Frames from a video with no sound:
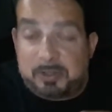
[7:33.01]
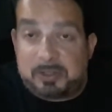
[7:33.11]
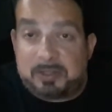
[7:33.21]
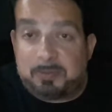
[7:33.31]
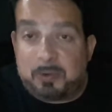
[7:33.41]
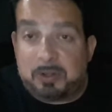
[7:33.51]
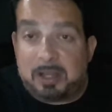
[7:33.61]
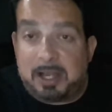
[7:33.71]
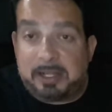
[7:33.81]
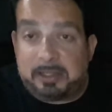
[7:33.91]
which is more
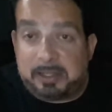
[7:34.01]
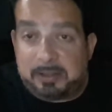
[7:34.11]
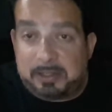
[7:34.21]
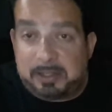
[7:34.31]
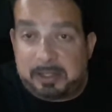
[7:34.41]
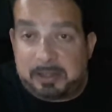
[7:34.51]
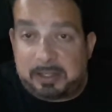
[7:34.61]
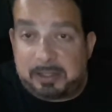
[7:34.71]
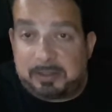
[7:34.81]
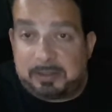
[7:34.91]
likely than
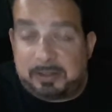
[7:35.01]
anything.